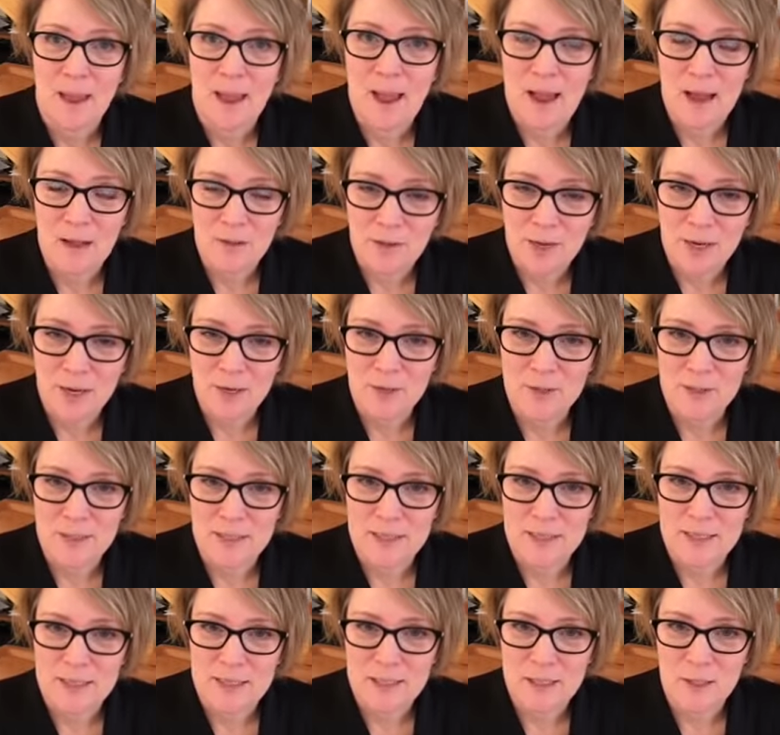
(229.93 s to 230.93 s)
outliers
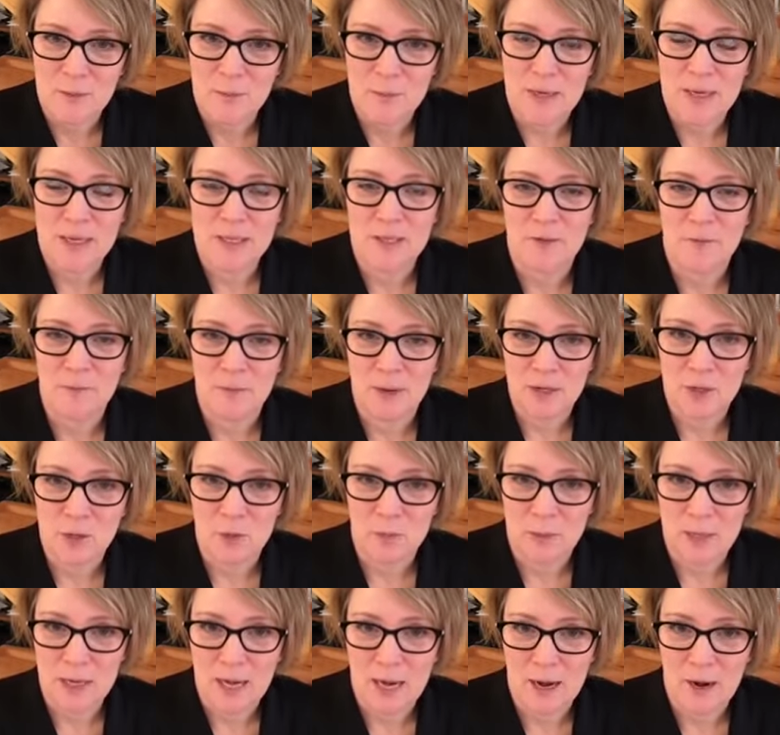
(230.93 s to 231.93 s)
exist because of
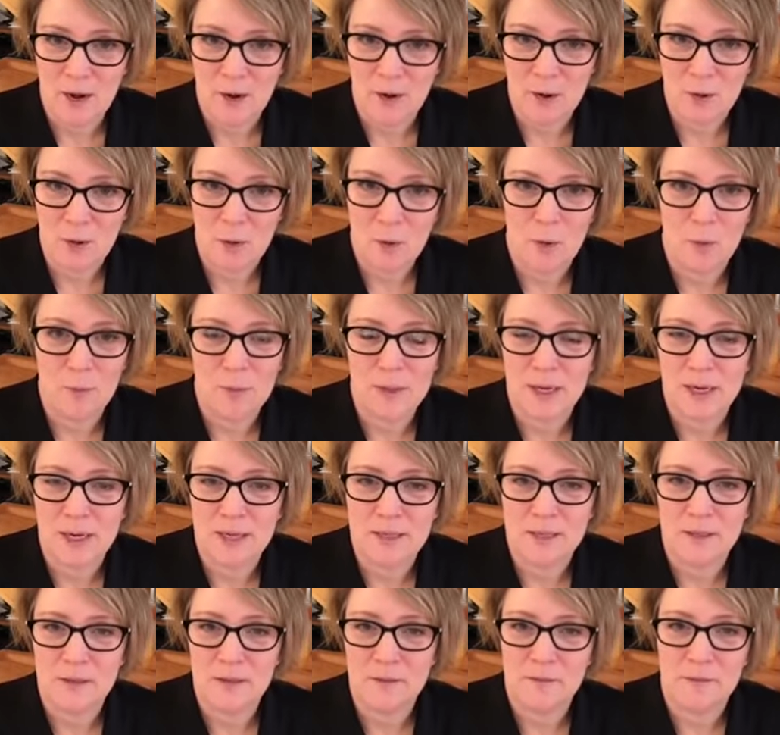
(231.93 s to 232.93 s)
measurement error or
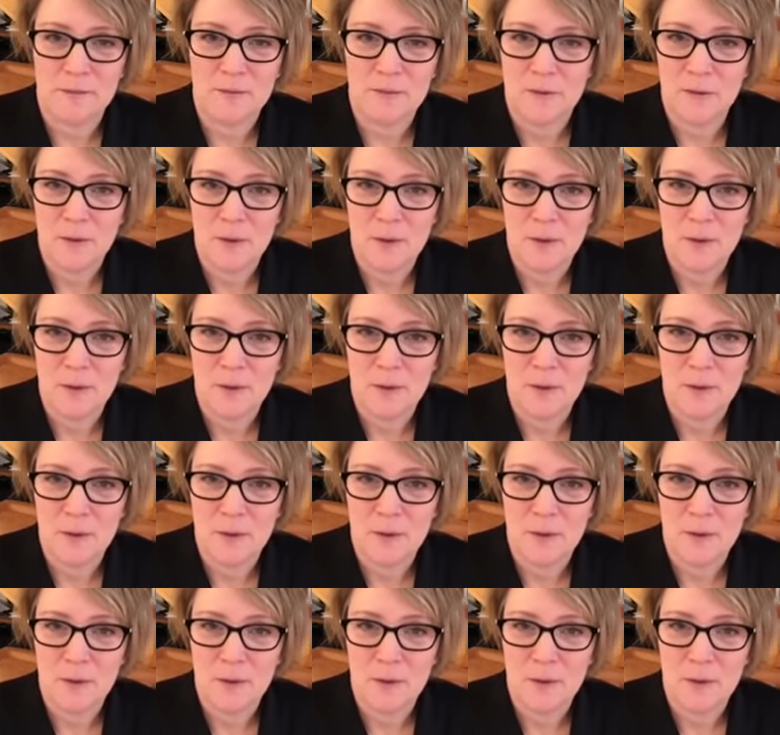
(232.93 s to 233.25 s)
because of